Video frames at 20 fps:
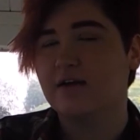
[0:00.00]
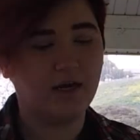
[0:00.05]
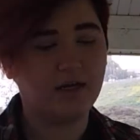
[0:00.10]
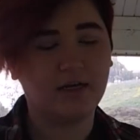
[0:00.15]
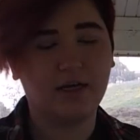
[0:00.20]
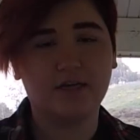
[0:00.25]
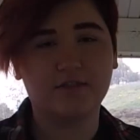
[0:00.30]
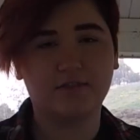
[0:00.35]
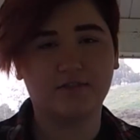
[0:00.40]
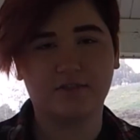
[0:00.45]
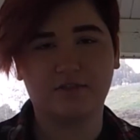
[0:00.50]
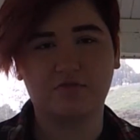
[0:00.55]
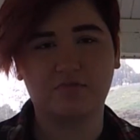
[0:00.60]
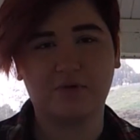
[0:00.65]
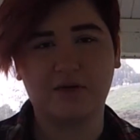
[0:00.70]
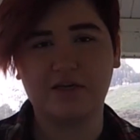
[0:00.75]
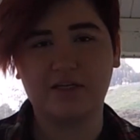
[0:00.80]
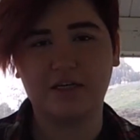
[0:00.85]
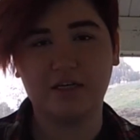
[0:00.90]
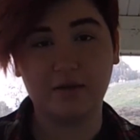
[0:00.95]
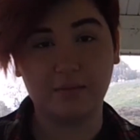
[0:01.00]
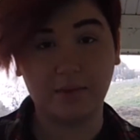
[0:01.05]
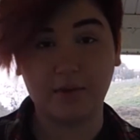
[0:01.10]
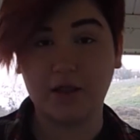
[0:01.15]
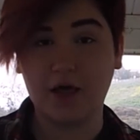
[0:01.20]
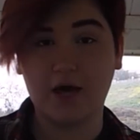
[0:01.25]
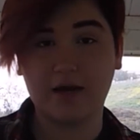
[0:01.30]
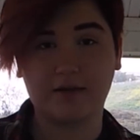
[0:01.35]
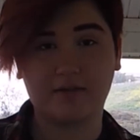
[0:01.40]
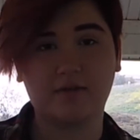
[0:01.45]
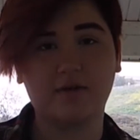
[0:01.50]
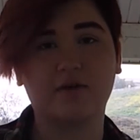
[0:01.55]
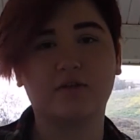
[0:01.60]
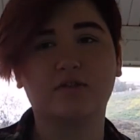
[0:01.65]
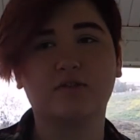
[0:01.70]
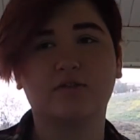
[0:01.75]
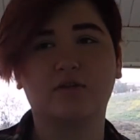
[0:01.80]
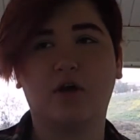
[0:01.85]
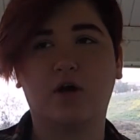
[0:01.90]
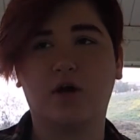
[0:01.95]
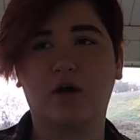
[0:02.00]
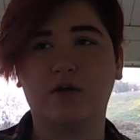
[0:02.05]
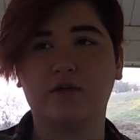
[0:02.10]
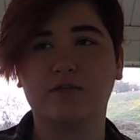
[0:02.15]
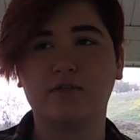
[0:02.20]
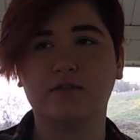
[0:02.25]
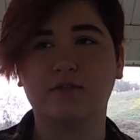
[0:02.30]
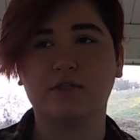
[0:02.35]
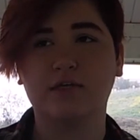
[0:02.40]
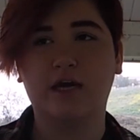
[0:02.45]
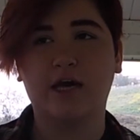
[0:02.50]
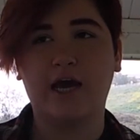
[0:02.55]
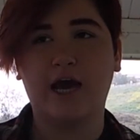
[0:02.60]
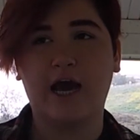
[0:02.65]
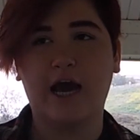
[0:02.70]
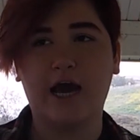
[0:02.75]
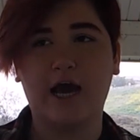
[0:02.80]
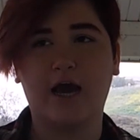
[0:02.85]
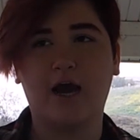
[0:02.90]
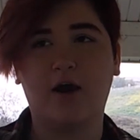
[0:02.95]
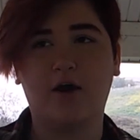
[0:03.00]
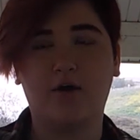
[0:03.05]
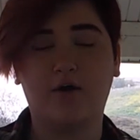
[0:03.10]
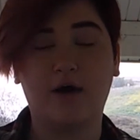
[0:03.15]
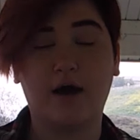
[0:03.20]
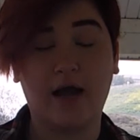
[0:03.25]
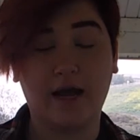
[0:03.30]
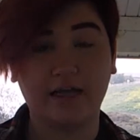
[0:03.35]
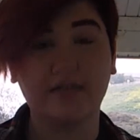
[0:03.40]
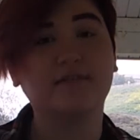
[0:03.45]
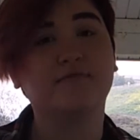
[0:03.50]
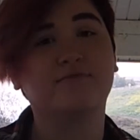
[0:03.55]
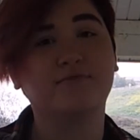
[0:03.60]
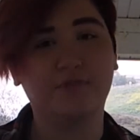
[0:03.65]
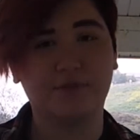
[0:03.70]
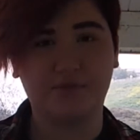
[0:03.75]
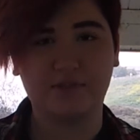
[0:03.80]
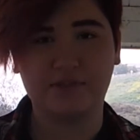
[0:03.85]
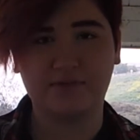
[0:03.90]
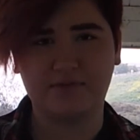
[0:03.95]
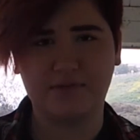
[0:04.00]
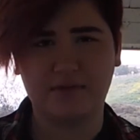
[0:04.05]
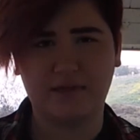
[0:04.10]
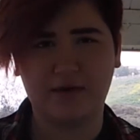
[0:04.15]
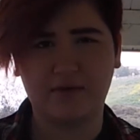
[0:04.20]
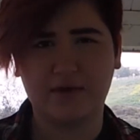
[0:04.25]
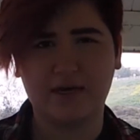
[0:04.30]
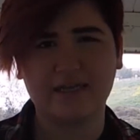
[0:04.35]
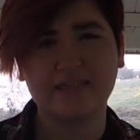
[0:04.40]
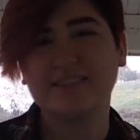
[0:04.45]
I had to explain to him a lot of things on how I used to feel that way.